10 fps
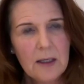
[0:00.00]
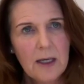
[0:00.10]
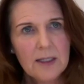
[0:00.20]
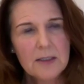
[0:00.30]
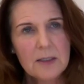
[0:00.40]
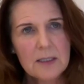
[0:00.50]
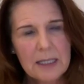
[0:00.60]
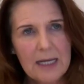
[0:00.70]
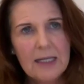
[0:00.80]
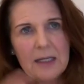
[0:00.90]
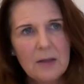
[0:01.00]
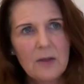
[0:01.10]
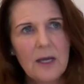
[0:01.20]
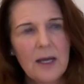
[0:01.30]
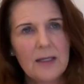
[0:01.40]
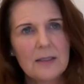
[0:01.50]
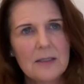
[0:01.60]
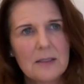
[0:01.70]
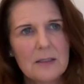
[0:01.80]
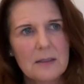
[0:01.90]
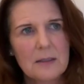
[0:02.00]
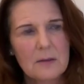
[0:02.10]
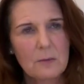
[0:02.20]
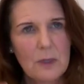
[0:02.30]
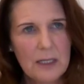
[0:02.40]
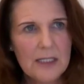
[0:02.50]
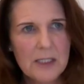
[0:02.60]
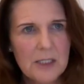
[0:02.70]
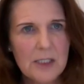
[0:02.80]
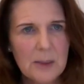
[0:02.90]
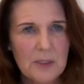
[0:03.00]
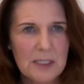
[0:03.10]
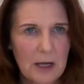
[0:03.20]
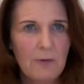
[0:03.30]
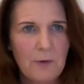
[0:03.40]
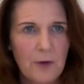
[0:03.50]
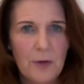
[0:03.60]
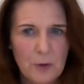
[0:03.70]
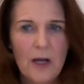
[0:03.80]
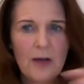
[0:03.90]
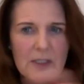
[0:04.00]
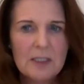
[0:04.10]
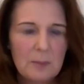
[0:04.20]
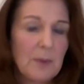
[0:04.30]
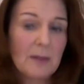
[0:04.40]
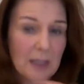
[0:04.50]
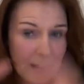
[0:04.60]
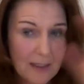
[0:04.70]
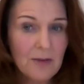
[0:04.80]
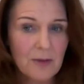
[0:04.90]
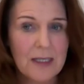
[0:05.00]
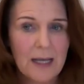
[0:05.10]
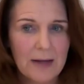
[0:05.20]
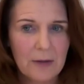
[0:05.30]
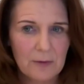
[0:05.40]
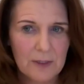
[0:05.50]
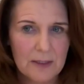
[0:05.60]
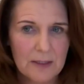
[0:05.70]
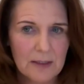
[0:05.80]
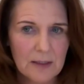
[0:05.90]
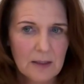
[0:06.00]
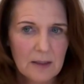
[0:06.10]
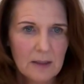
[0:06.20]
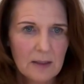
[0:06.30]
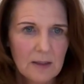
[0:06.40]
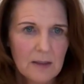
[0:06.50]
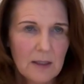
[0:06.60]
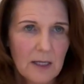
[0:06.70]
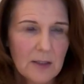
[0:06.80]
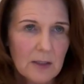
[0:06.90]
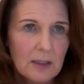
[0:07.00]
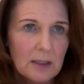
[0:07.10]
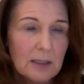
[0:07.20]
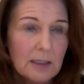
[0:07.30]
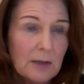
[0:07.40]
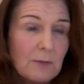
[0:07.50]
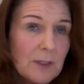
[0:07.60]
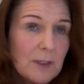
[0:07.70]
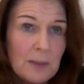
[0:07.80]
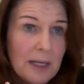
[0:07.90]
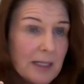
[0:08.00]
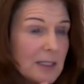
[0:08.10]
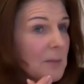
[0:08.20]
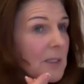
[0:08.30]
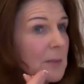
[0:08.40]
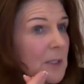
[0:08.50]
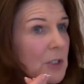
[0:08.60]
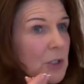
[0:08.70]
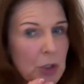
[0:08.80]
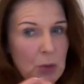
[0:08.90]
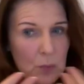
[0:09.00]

and taking that relationship self-other, you have to see, taking that thing out of it and giving them, like, sometimes it's just